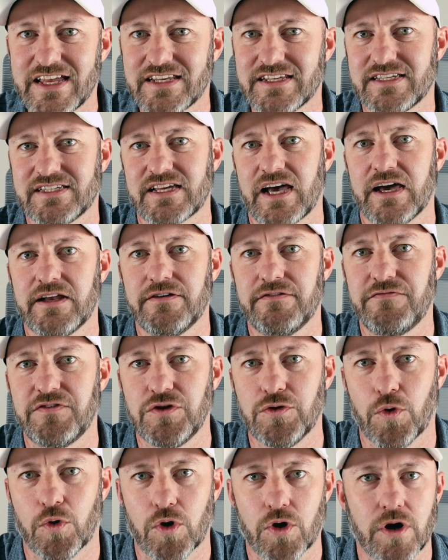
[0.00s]
inside of
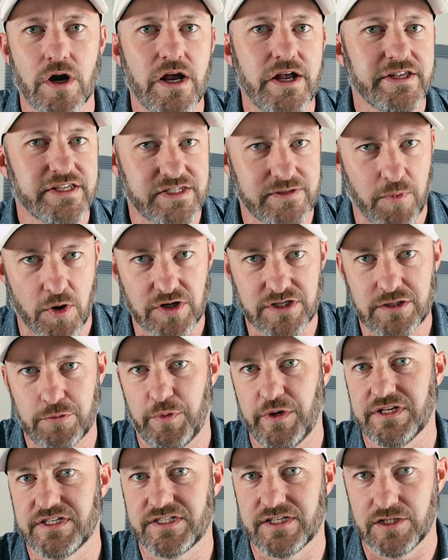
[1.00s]
your
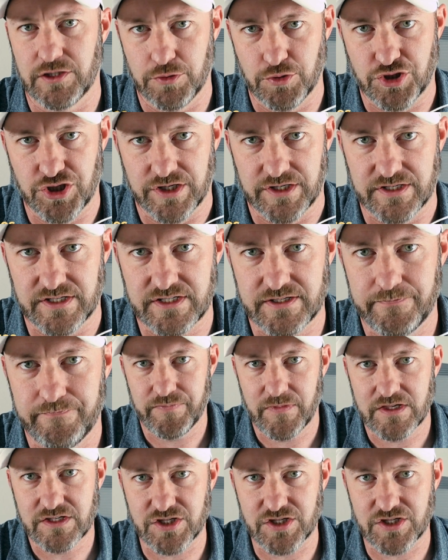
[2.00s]
SmartSuite solutions.